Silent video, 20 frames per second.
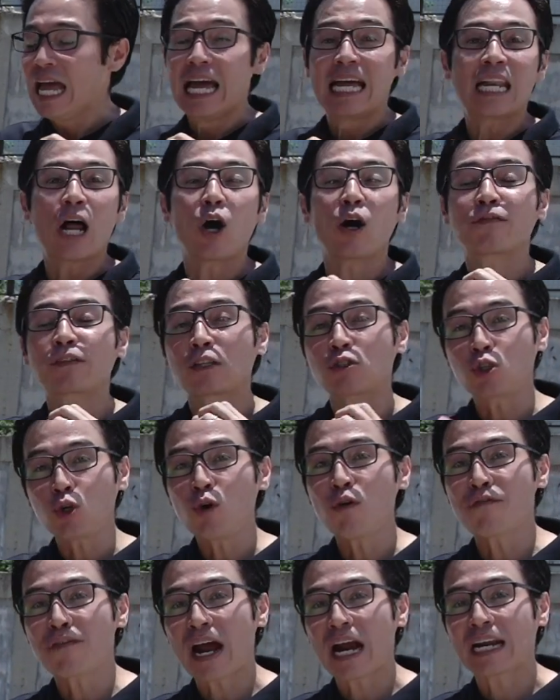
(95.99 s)
Now, of the
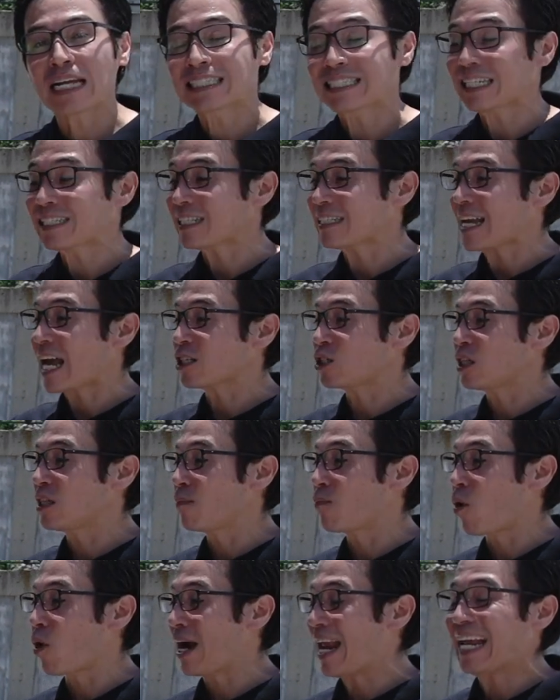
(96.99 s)
two variants, this is actually the
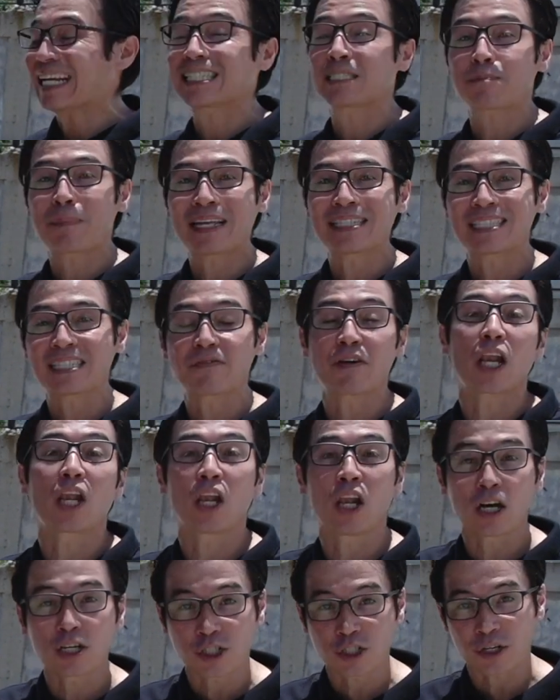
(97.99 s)
more expensive
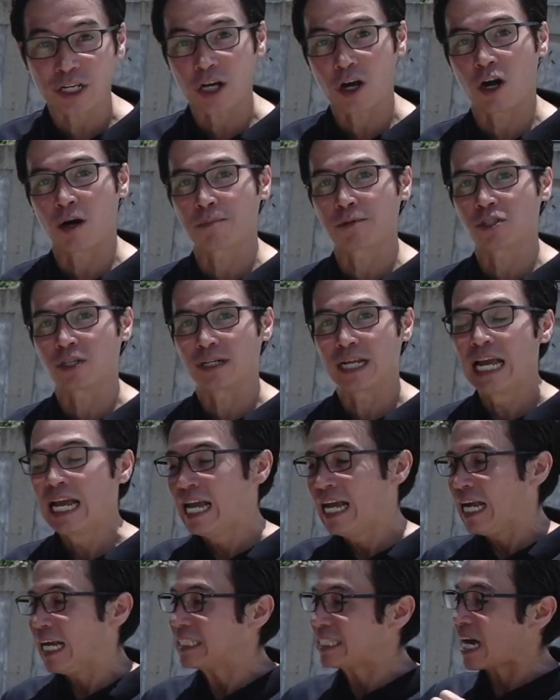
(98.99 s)
luxury option.
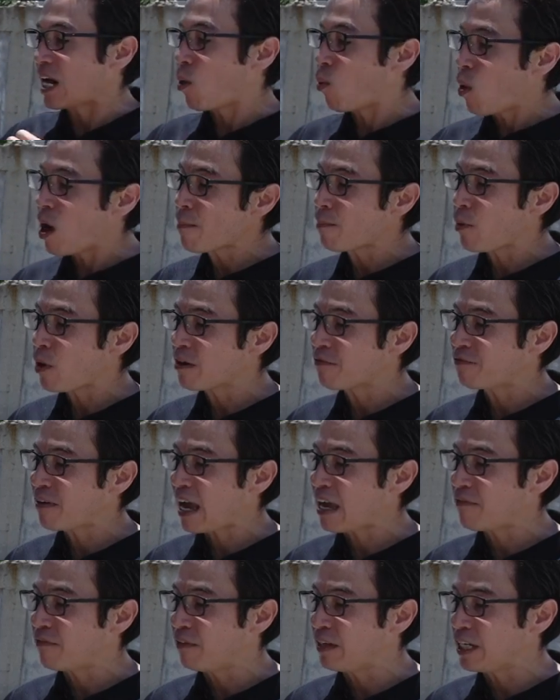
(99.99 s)
It's got a
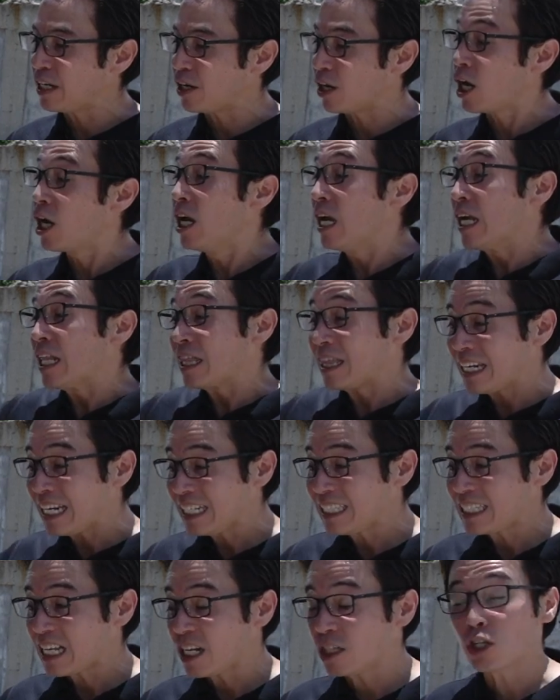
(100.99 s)
1.5-liter,
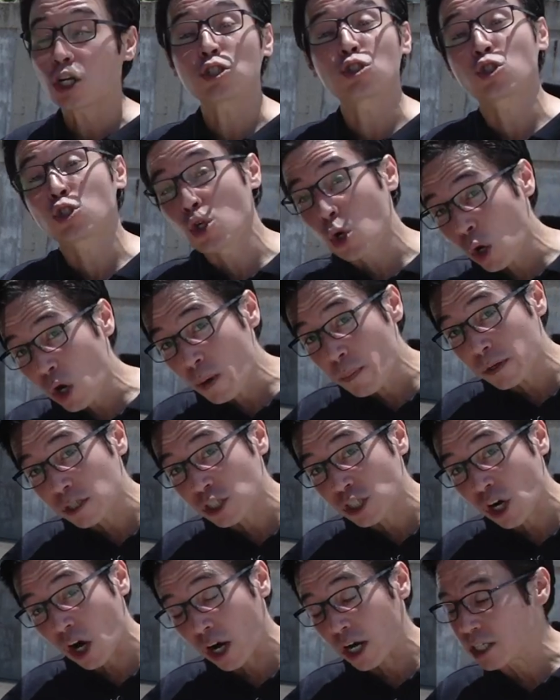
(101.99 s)
3-cylinder
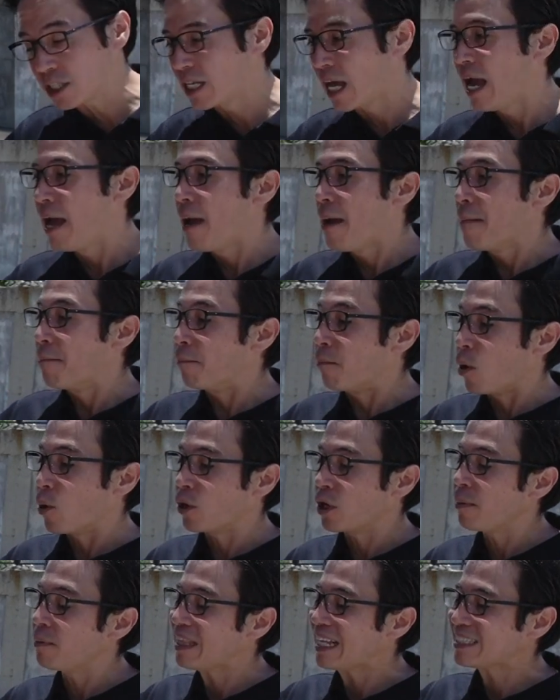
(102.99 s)
turbocharged
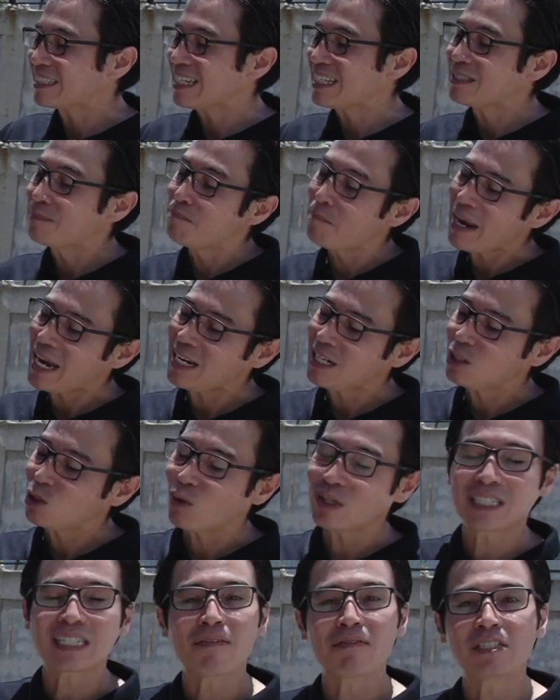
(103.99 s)
motor that is mated to
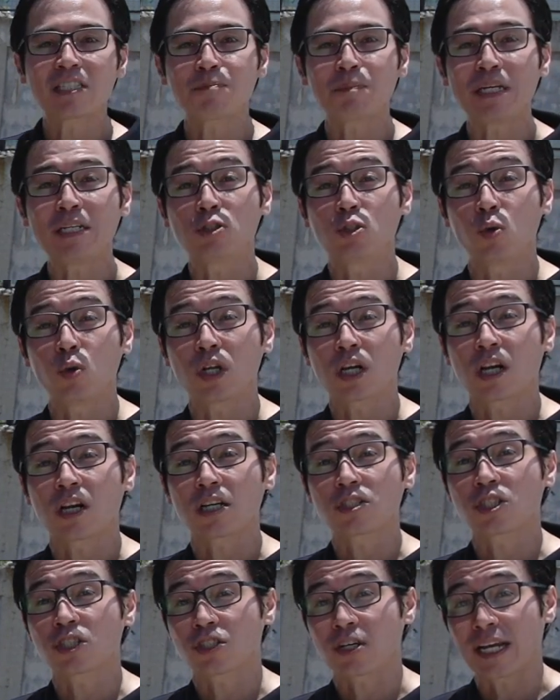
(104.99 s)
a 7-speed
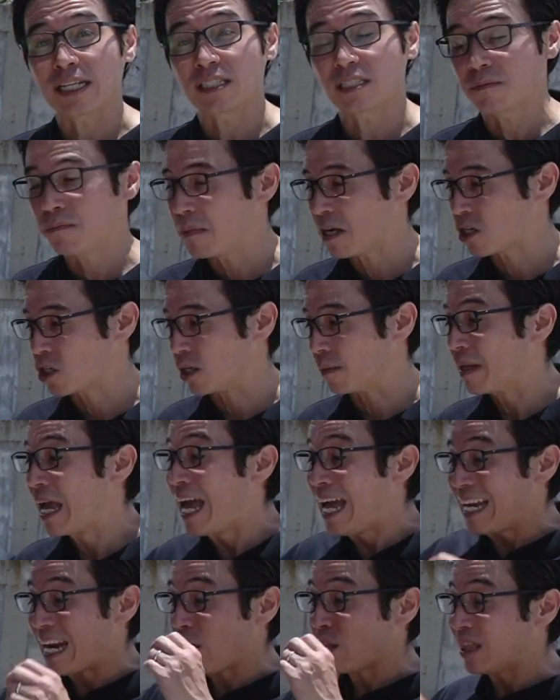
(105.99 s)
dual-clutch transmission.
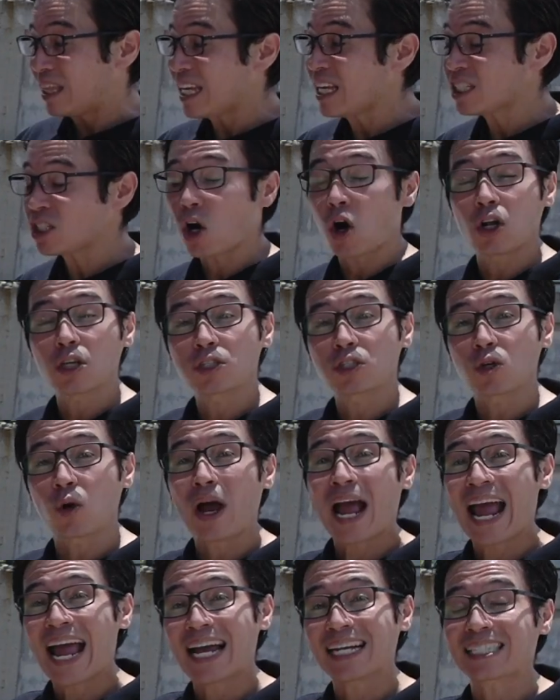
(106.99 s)
Now, this also
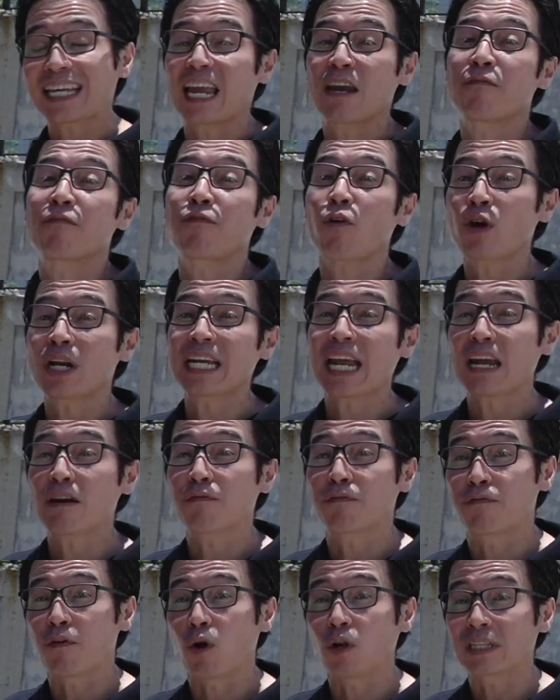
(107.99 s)
has a
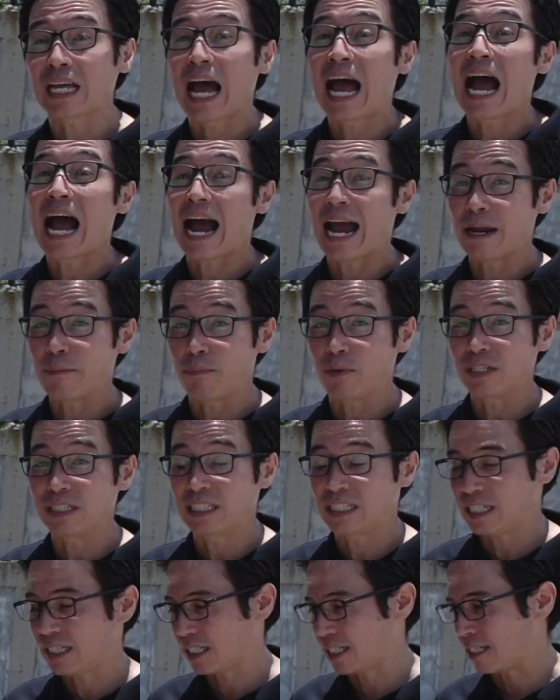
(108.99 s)
48-volt hybrid
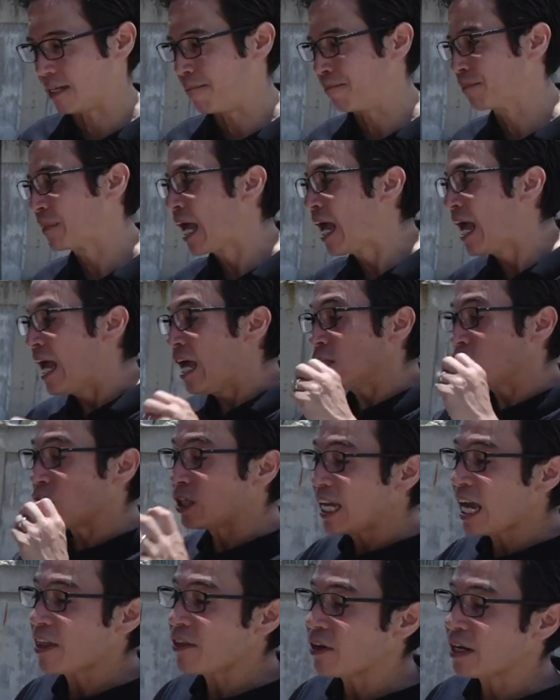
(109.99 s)
system.
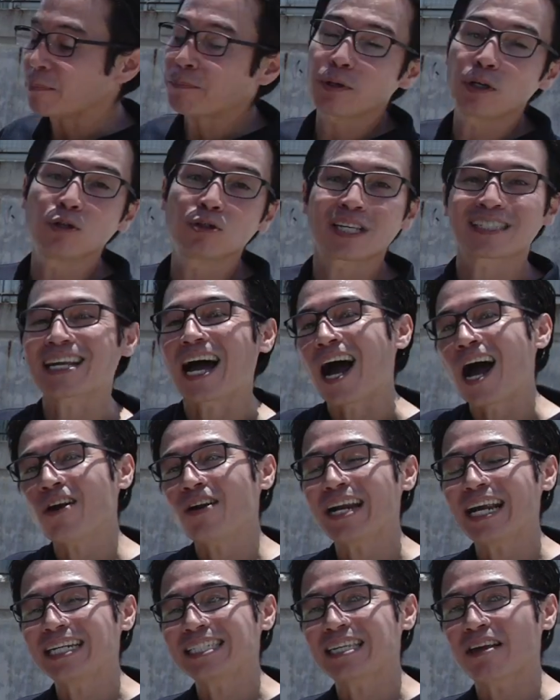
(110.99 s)
Together, it produces
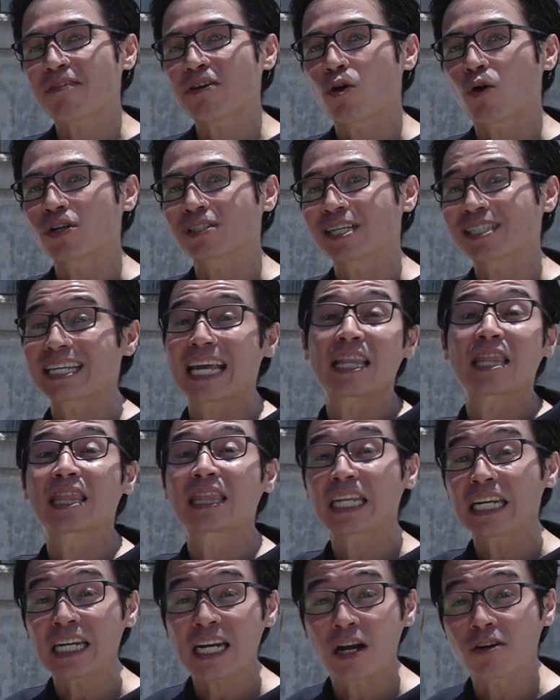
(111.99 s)
187 horses and
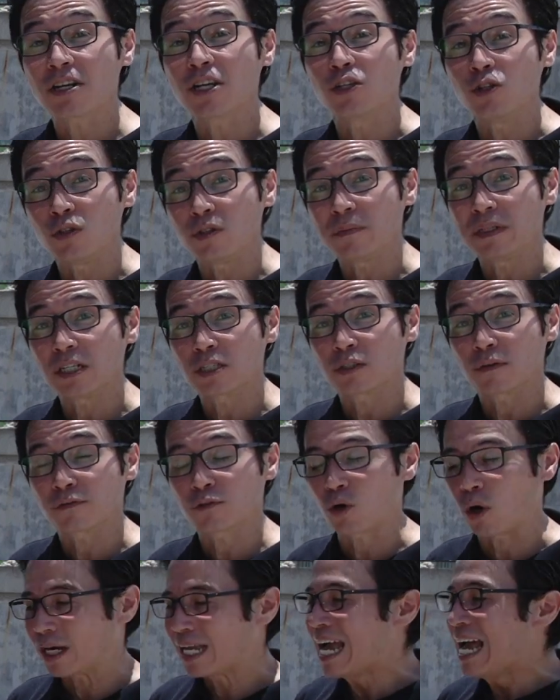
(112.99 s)
300 Nm of
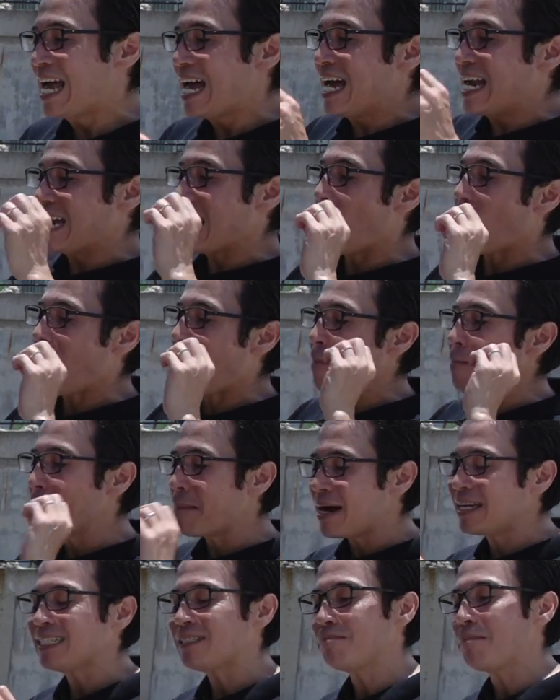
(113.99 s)
torque. Now, I
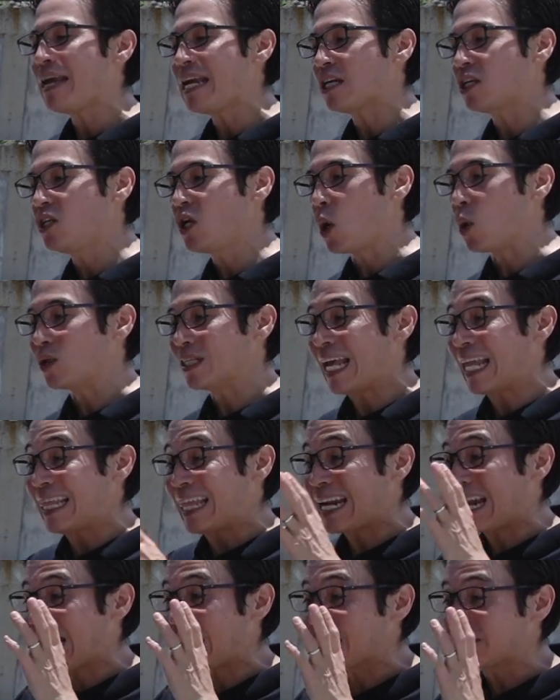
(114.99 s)
must make note
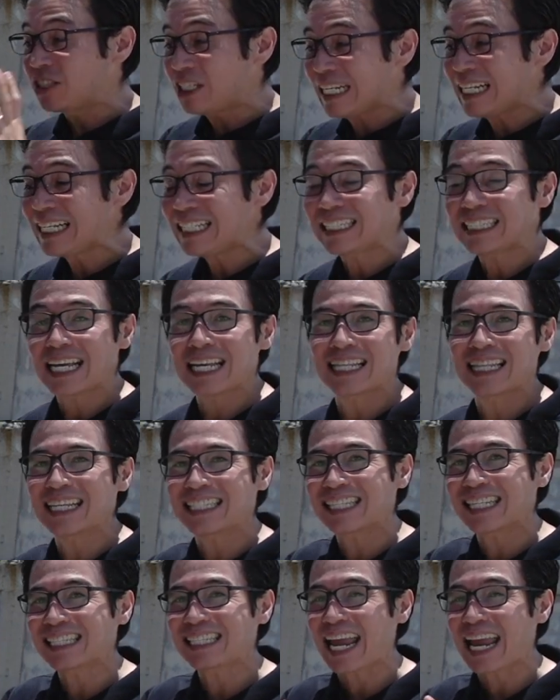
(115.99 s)
that Geely says
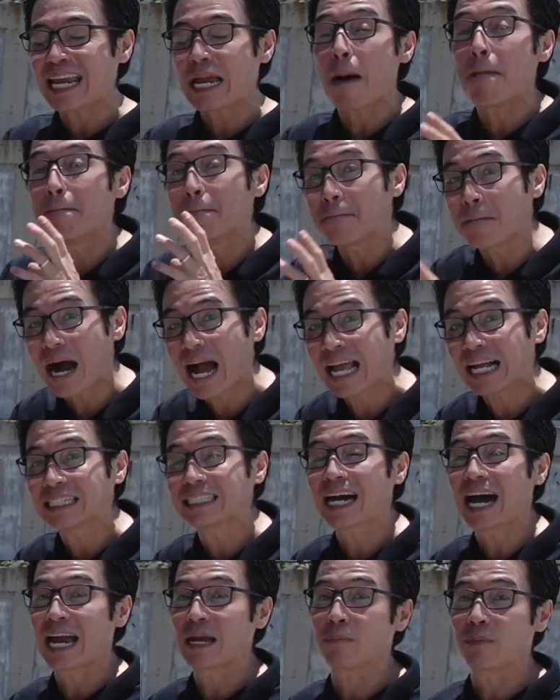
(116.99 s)
this is a mild
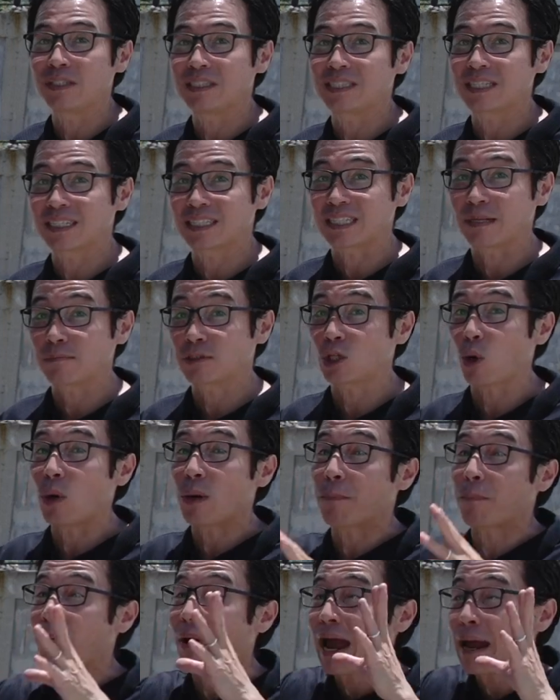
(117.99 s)
hybrid system, so
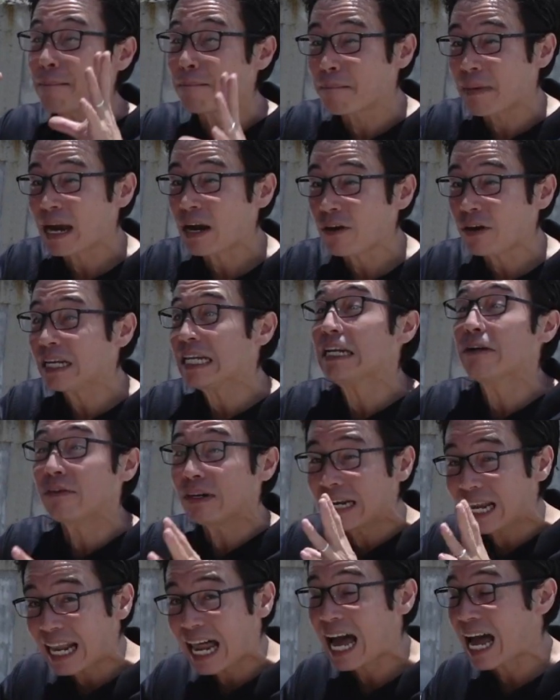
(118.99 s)
it primarily
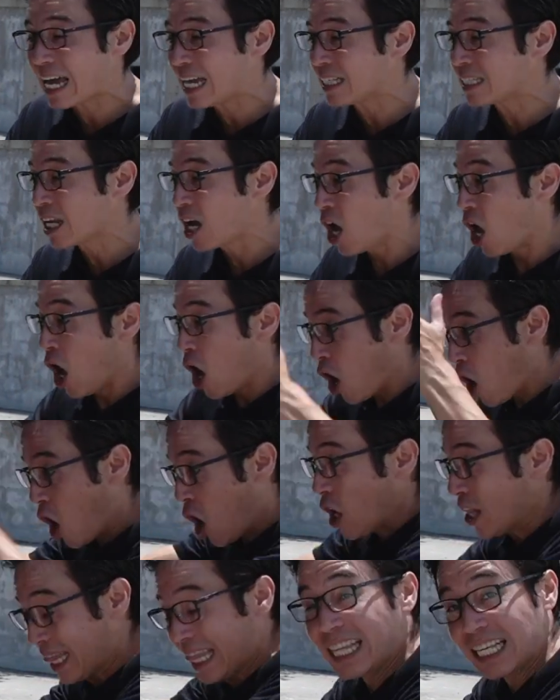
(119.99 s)
relies
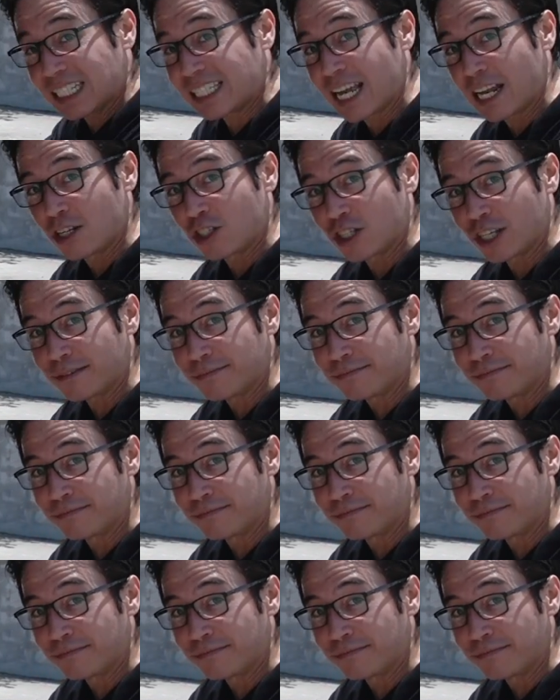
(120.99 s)
on this engine.